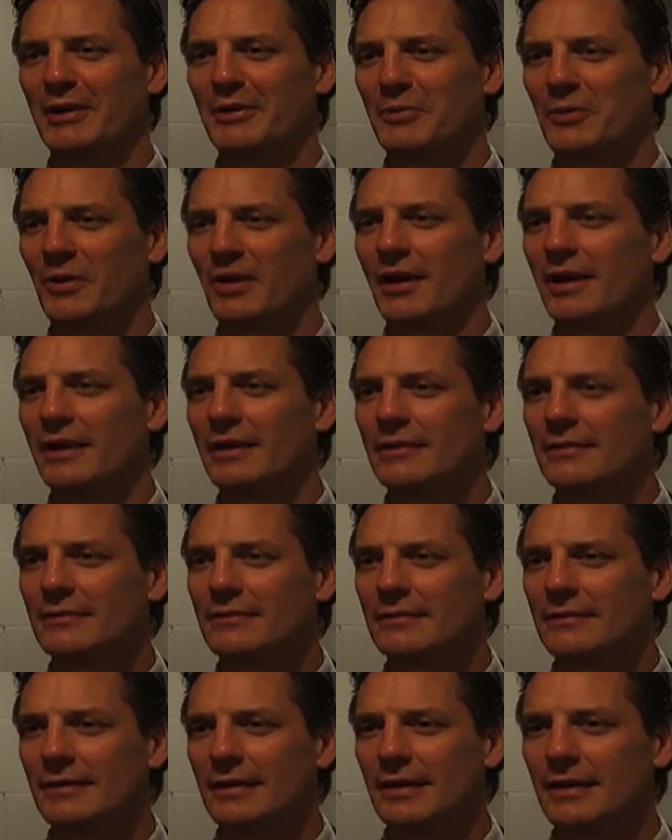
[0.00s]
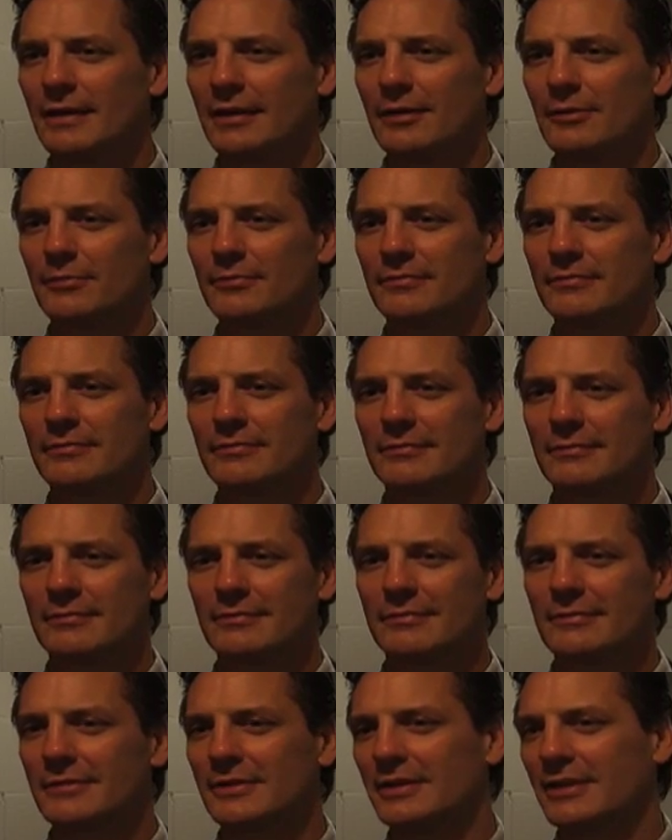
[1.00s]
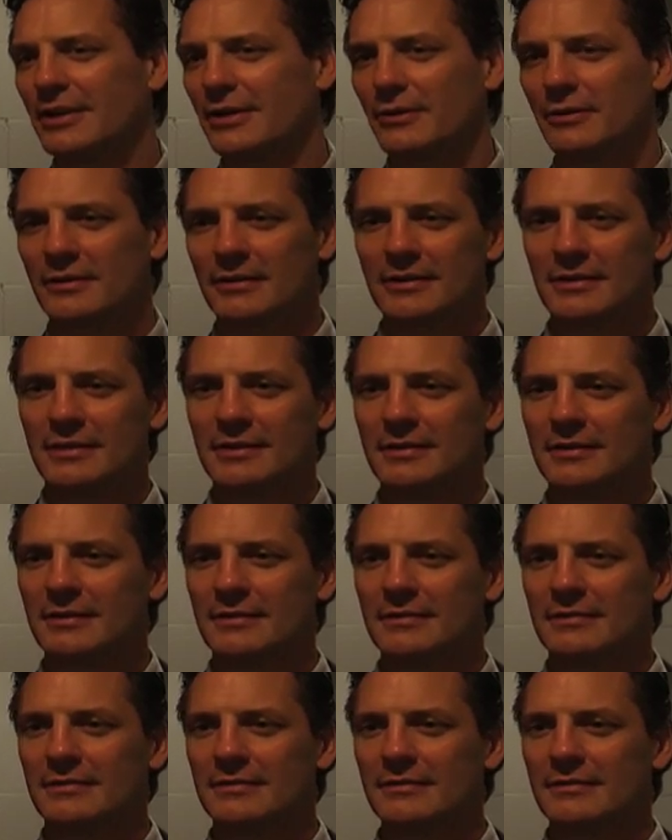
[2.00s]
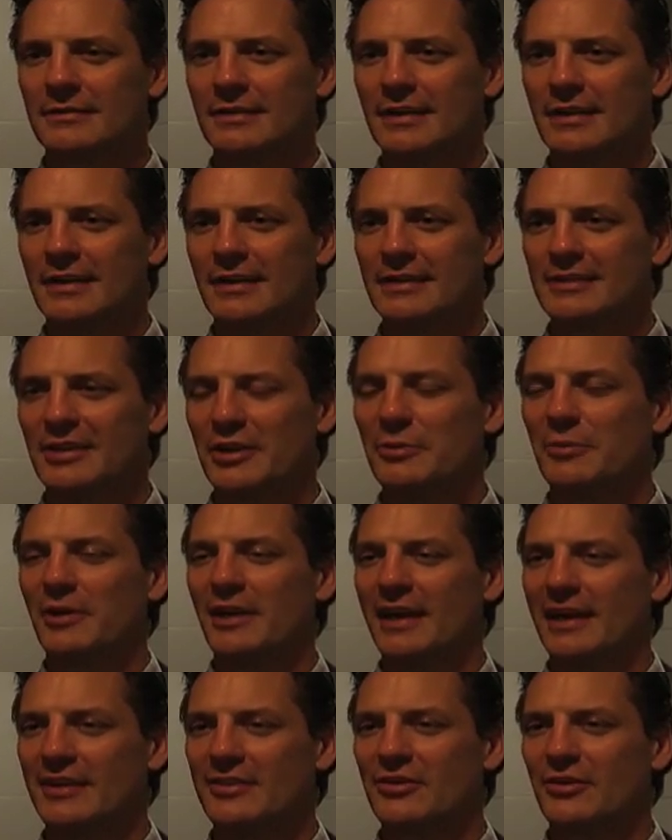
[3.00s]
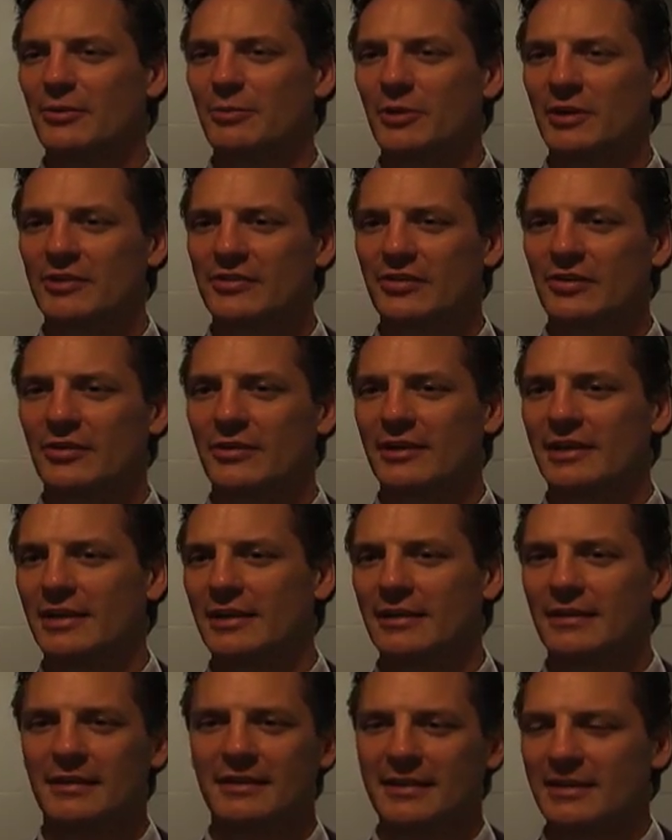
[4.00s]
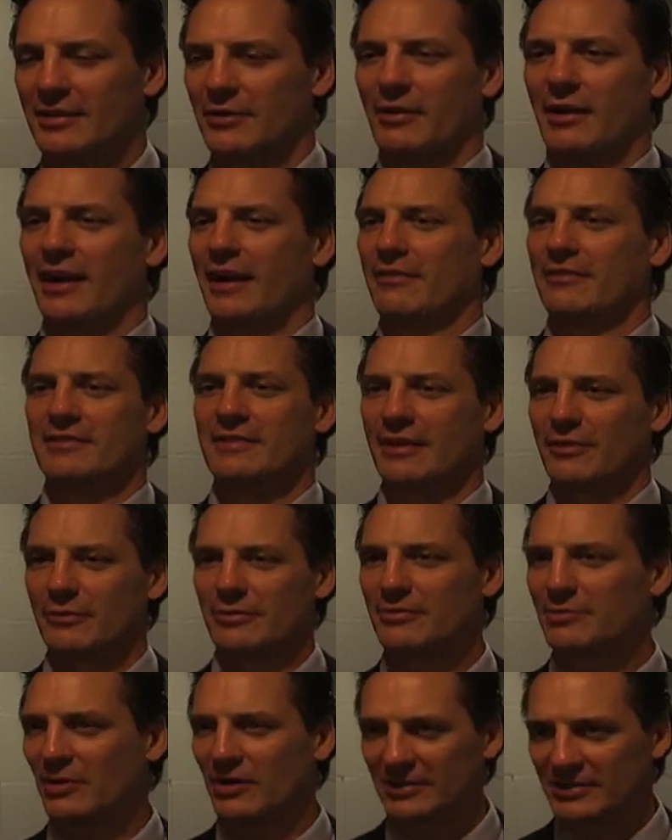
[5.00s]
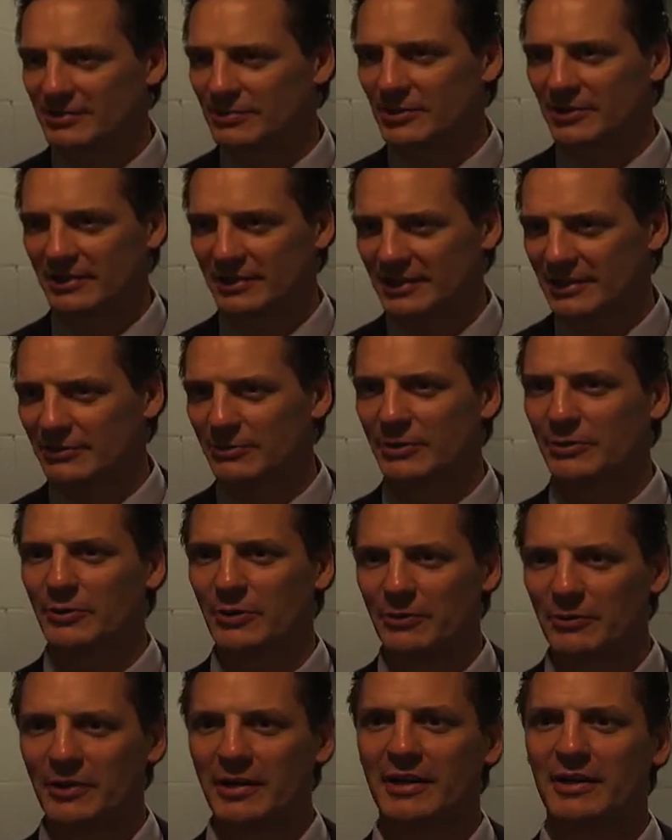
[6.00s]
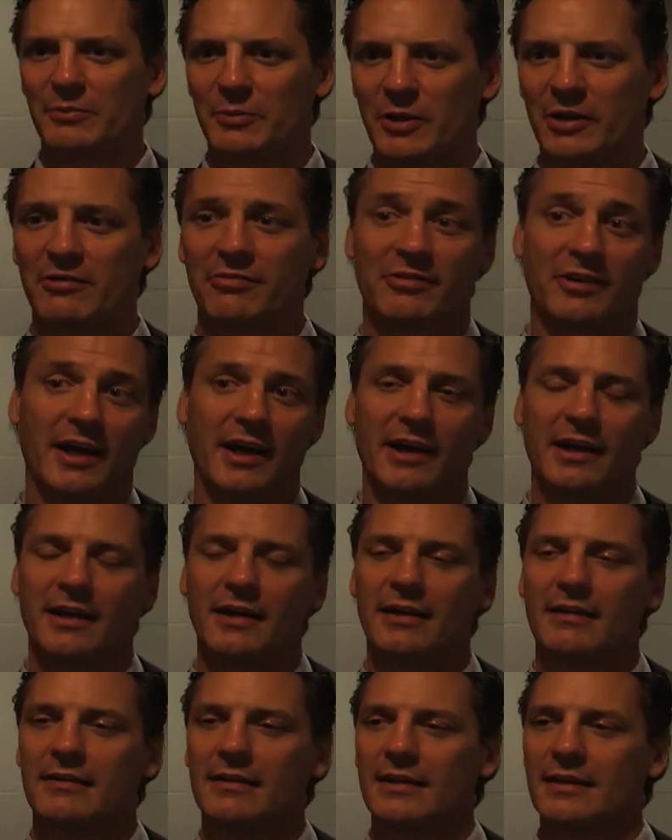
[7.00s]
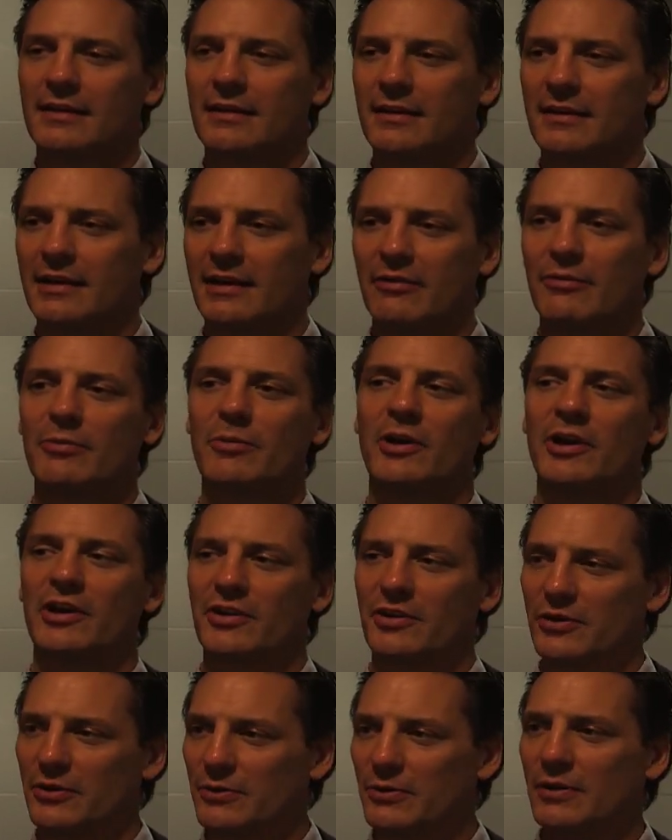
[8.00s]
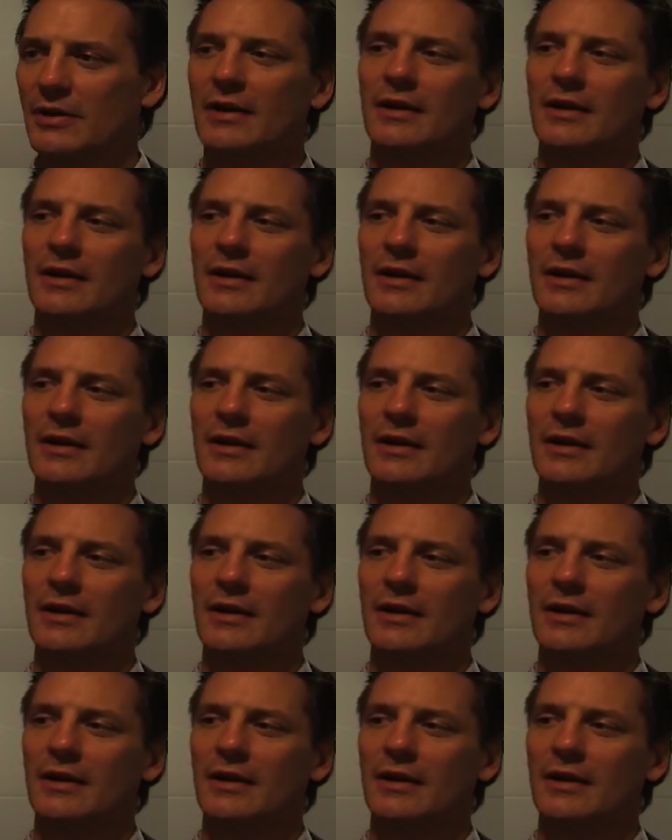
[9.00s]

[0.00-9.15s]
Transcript: to play. Um, you know, uh, human nature, but certainly, you know, I have to take responsibility that we weren't ready to play Friday. I think uh, everybody knew